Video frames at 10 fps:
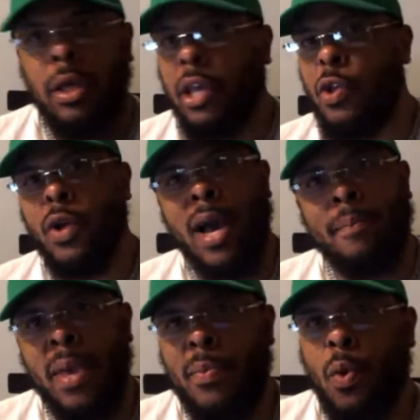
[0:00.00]
And you got
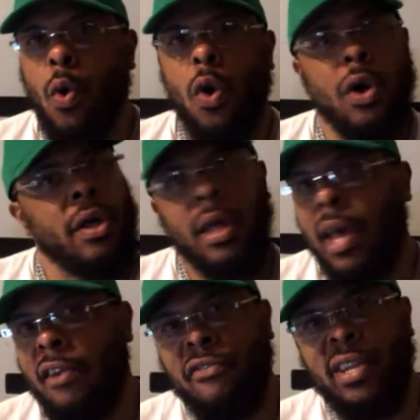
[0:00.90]
people
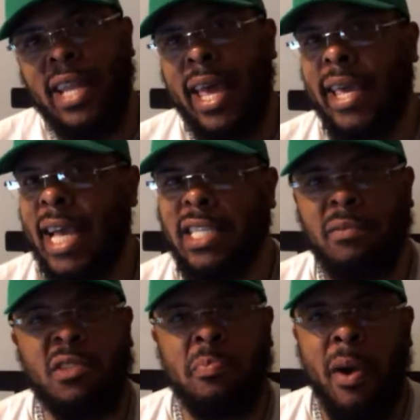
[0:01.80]
every day catching
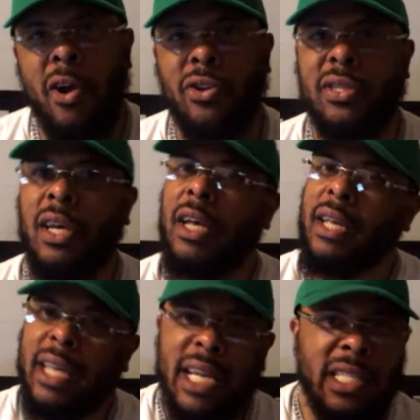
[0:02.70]
them sparks,
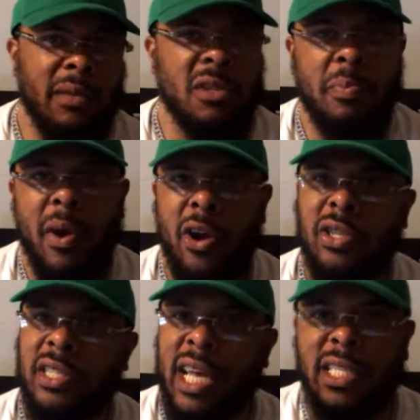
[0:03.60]
catching them
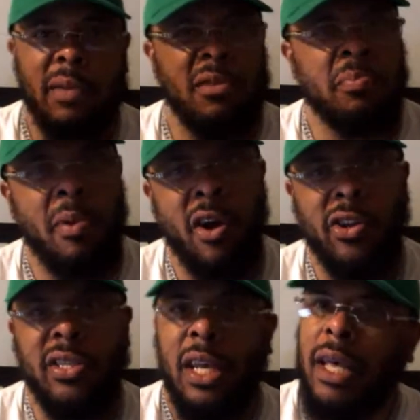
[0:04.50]
sparks, catching them
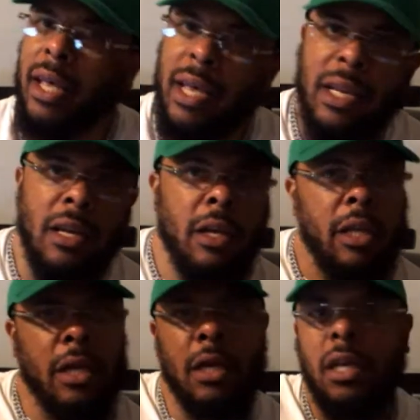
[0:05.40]
sparks, and
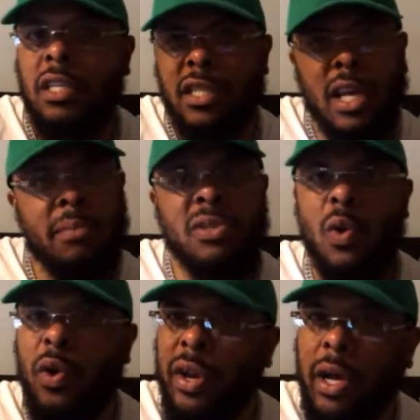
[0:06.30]
the subs
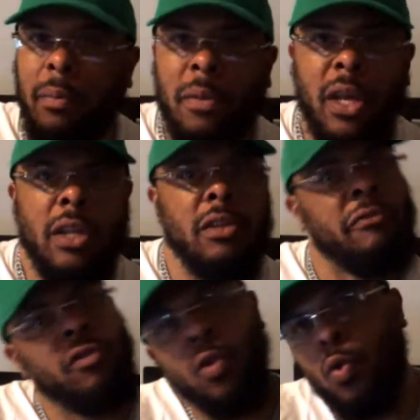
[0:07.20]
going up, the
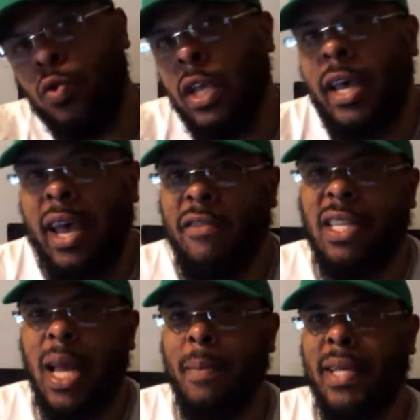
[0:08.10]
views. Every
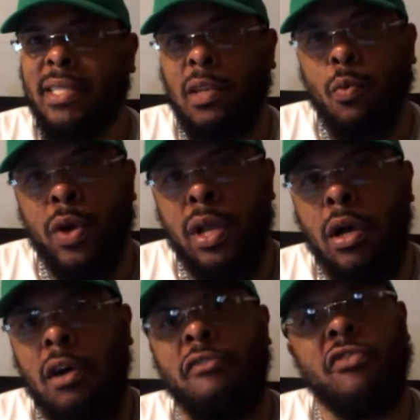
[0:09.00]
time I see one of
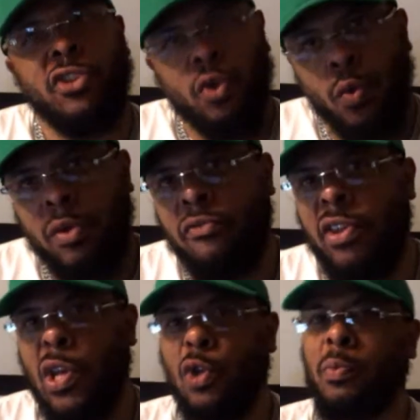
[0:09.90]
our official one
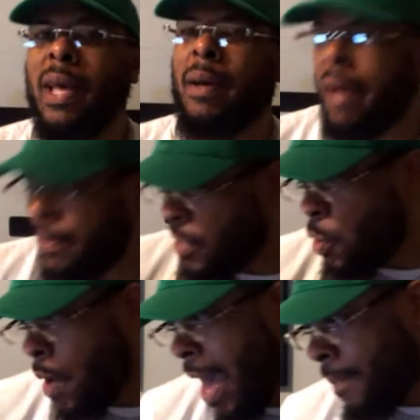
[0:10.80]
videos, man, I be
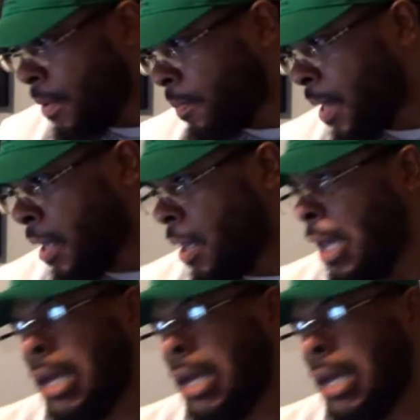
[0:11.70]
so happy, man.